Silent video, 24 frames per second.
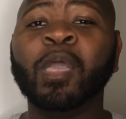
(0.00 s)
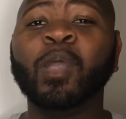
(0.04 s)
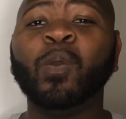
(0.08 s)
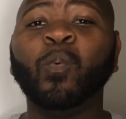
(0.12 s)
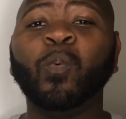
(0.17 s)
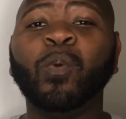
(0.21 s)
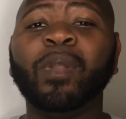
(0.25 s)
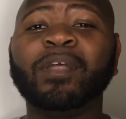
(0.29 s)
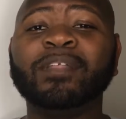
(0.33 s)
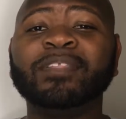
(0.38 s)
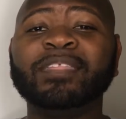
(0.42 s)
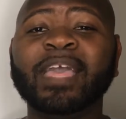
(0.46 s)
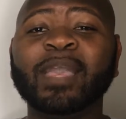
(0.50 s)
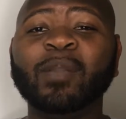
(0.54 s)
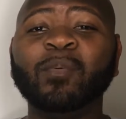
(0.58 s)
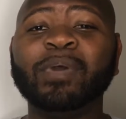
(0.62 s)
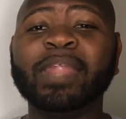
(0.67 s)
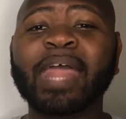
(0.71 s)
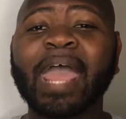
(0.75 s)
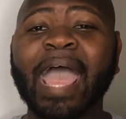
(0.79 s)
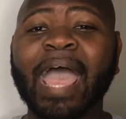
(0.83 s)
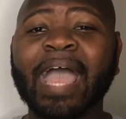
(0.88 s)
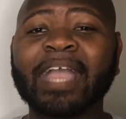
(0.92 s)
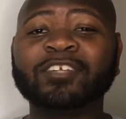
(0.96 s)
where they
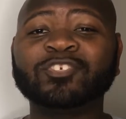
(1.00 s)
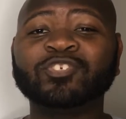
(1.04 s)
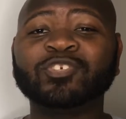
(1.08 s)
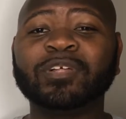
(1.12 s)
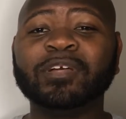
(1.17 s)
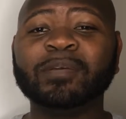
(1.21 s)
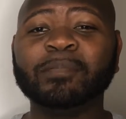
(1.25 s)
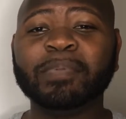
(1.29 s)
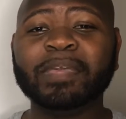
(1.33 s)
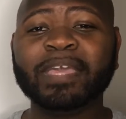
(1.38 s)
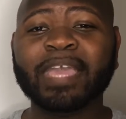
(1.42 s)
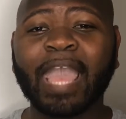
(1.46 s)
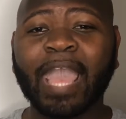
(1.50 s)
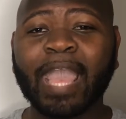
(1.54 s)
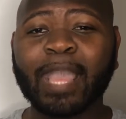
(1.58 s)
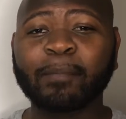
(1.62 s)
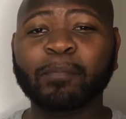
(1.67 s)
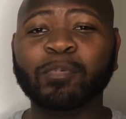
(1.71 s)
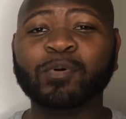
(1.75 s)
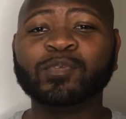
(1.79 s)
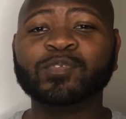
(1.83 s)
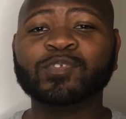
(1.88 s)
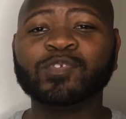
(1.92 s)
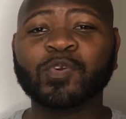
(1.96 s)
would actually be
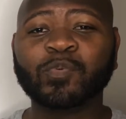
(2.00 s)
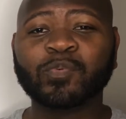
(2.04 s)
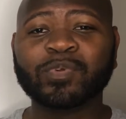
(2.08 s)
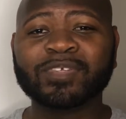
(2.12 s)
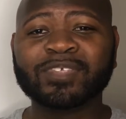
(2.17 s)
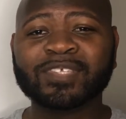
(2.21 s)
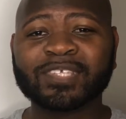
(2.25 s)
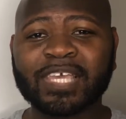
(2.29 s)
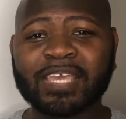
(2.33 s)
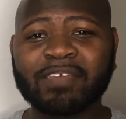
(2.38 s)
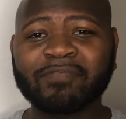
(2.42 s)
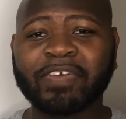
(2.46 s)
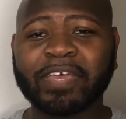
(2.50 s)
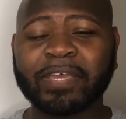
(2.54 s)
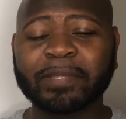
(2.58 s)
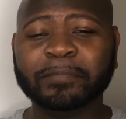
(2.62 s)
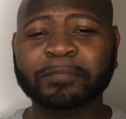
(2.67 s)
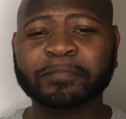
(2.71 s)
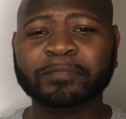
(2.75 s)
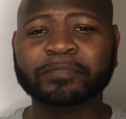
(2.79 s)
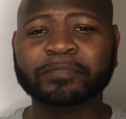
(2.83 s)
able to receive it?